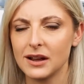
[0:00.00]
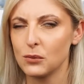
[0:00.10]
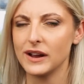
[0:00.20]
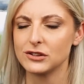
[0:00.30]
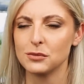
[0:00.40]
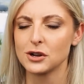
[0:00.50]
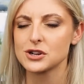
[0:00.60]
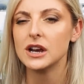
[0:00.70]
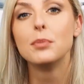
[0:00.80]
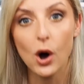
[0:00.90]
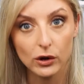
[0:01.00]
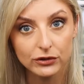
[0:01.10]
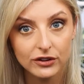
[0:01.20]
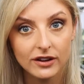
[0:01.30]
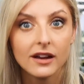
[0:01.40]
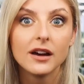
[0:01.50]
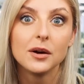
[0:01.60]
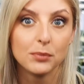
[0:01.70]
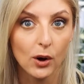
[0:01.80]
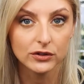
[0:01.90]
like way too much. But
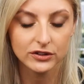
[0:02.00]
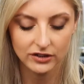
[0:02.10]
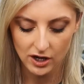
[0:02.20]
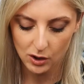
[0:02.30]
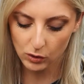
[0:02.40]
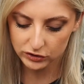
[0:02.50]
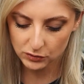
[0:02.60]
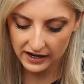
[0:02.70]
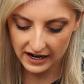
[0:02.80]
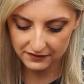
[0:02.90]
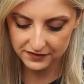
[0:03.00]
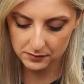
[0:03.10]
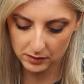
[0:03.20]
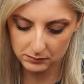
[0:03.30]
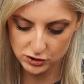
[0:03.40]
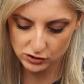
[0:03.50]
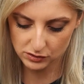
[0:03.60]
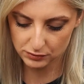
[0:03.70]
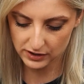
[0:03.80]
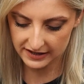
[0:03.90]
what do I have them at
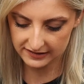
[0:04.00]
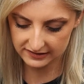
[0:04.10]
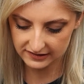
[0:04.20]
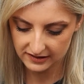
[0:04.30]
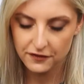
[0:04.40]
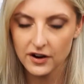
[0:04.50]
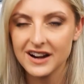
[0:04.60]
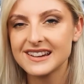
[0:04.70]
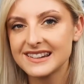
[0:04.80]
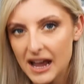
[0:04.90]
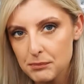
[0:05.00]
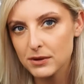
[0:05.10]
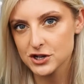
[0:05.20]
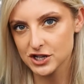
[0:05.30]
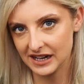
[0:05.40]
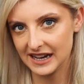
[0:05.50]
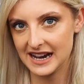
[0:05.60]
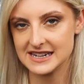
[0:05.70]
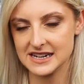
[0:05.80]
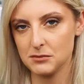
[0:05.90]
mature price? For an established
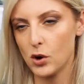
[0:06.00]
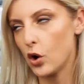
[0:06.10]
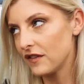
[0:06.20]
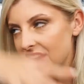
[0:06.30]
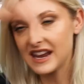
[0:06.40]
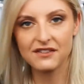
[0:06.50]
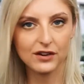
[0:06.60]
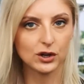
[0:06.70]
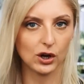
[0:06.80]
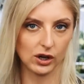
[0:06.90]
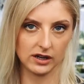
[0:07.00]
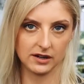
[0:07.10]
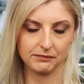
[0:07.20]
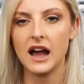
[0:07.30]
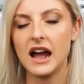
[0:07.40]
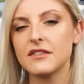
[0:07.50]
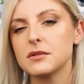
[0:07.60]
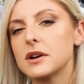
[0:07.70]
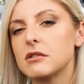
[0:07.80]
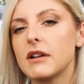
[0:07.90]
caladium of a given colour, I have
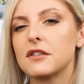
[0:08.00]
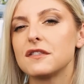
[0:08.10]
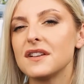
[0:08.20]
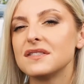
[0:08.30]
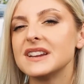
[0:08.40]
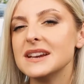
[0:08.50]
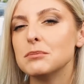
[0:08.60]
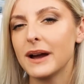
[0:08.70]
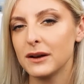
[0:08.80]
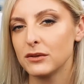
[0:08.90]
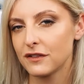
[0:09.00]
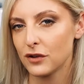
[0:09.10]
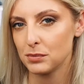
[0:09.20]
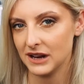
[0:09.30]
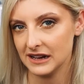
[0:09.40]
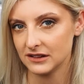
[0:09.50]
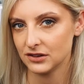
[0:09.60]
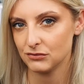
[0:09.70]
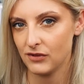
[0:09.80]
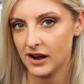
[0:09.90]
them at around £15 for a
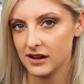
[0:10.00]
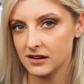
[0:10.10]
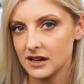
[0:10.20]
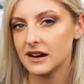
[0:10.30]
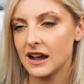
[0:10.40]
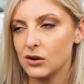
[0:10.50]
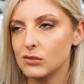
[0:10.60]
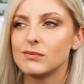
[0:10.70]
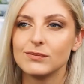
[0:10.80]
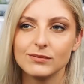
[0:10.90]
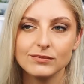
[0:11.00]
plant, right? Now,